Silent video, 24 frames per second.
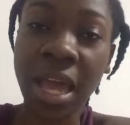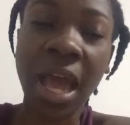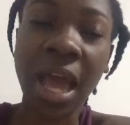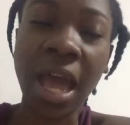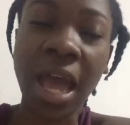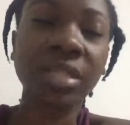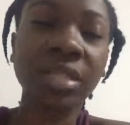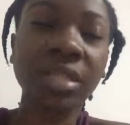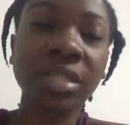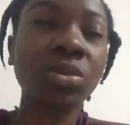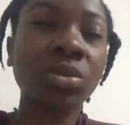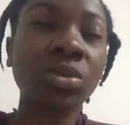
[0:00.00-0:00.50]

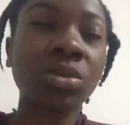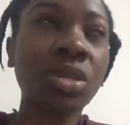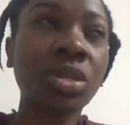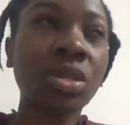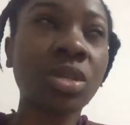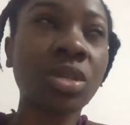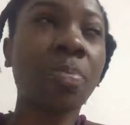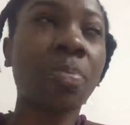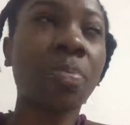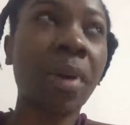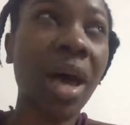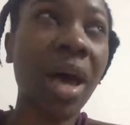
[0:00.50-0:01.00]
I
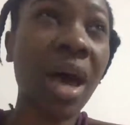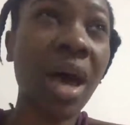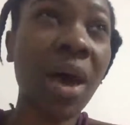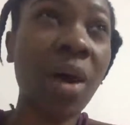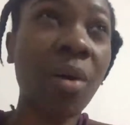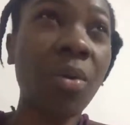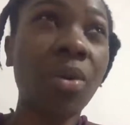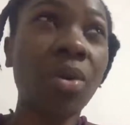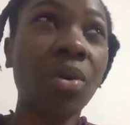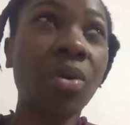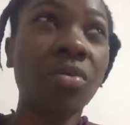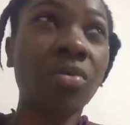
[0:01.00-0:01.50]
noticed the
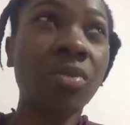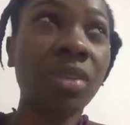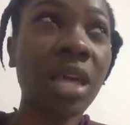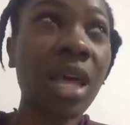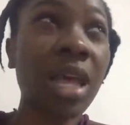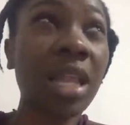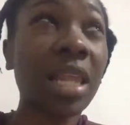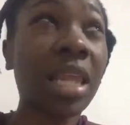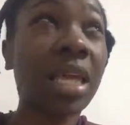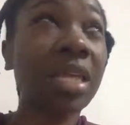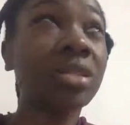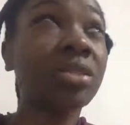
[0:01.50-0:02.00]
power of
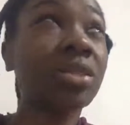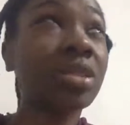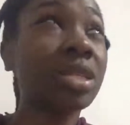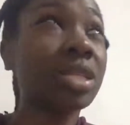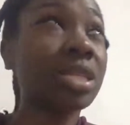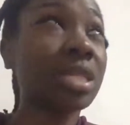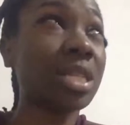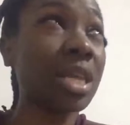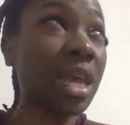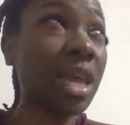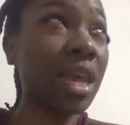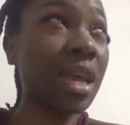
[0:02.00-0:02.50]
that. Like
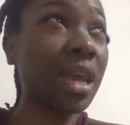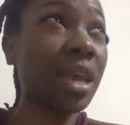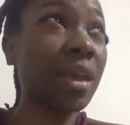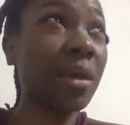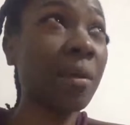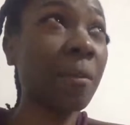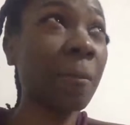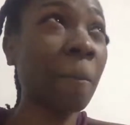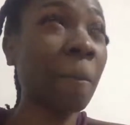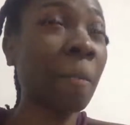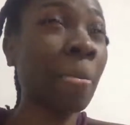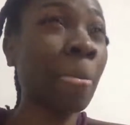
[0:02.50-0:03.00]

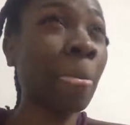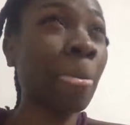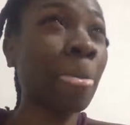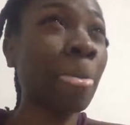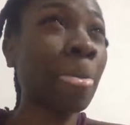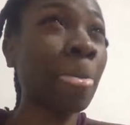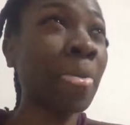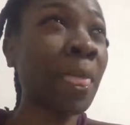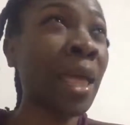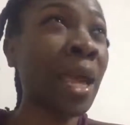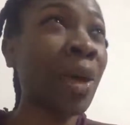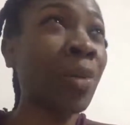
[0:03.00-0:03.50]
today,
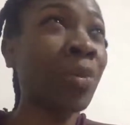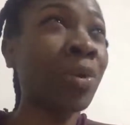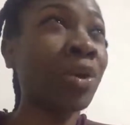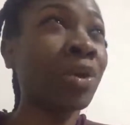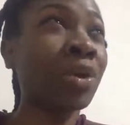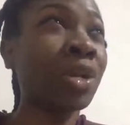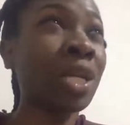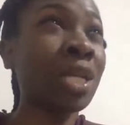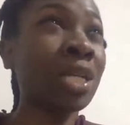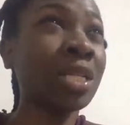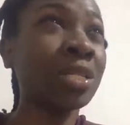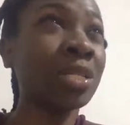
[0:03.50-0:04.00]
I went
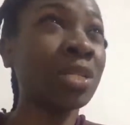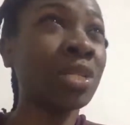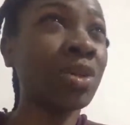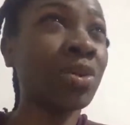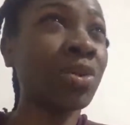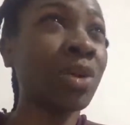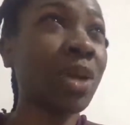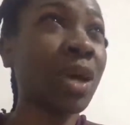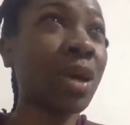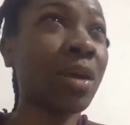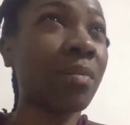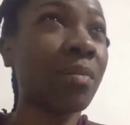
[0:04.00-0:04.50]
on
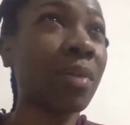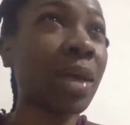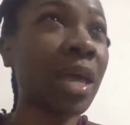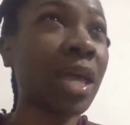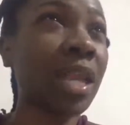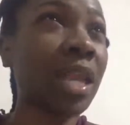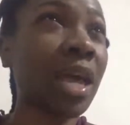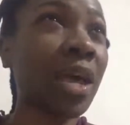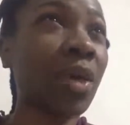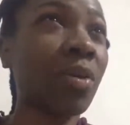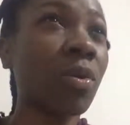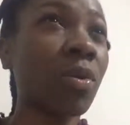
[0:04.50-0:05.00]
Instagram
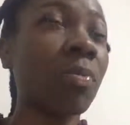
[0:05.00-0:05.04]
and I